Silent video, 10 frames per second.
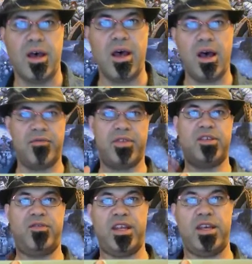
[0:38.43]
of
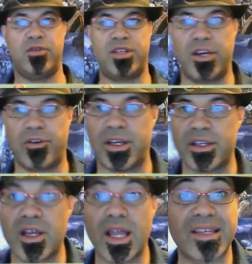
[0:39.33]
this video series
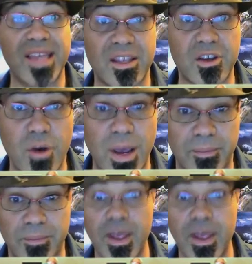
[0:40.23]
so let's get to it